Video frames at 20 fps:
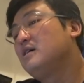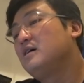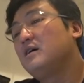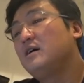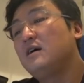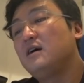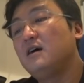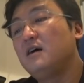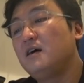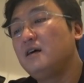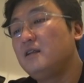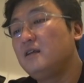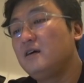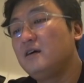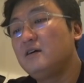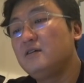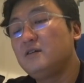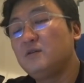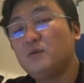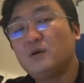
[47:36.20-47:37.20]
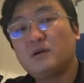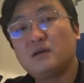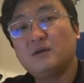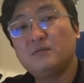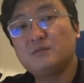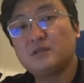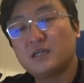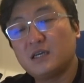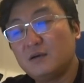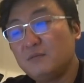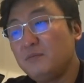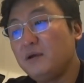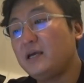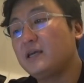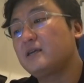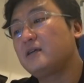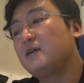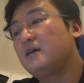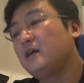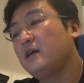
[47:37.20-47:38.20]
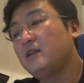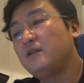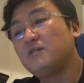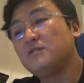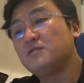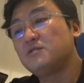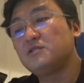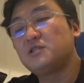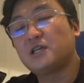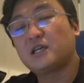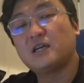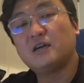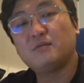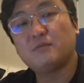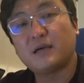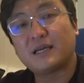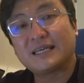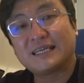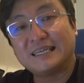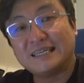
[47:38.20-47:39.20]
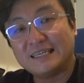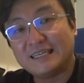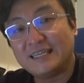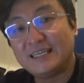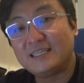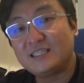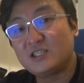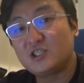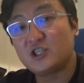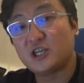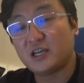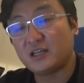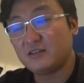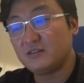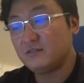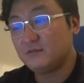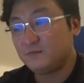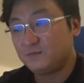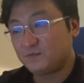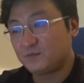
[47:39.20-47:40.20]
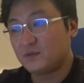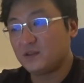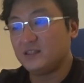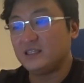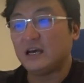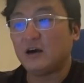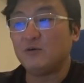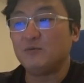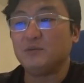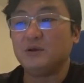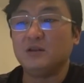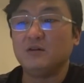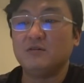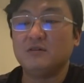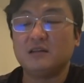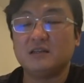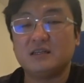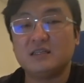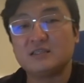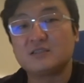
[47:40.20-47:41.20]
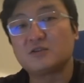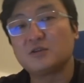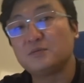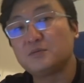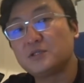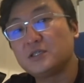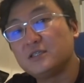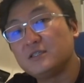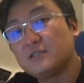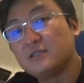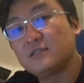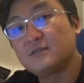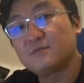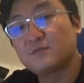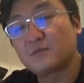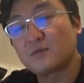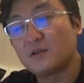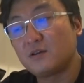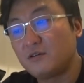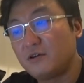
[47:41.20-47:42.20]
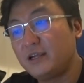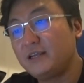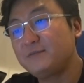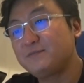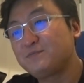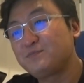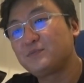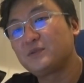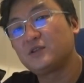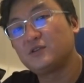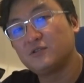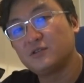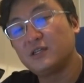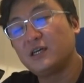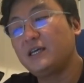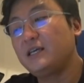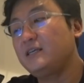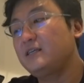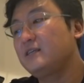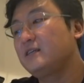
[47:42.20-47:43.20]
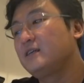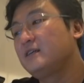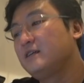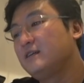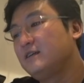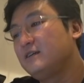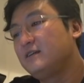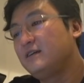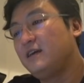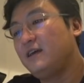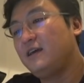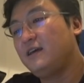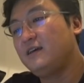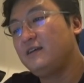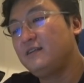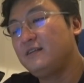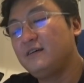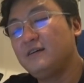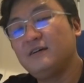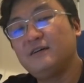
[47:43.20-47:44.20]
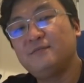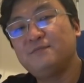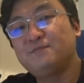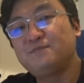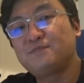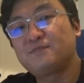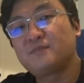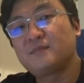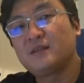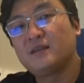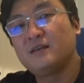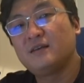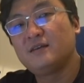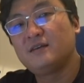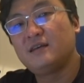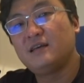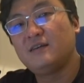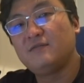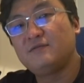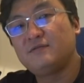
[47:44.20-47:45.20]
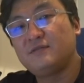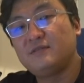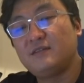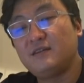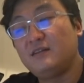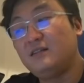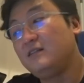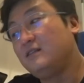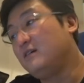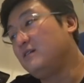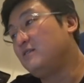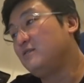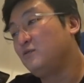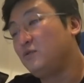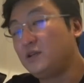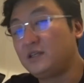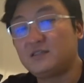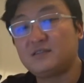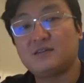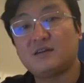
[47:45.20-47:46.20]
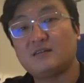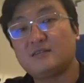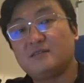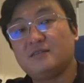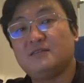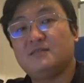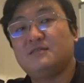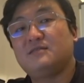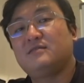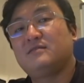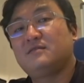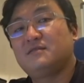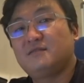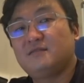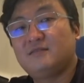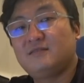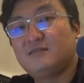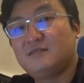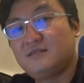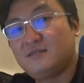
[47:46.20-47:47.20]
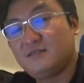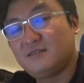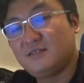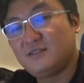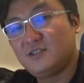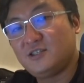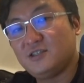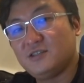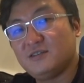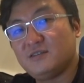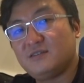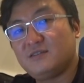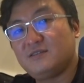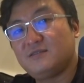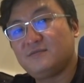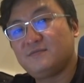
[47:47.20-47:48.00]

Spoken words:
And you're welcome to come back. And also check out my colleague's channel down below the descriptions. Alright, good night. And have another week started. Cheers.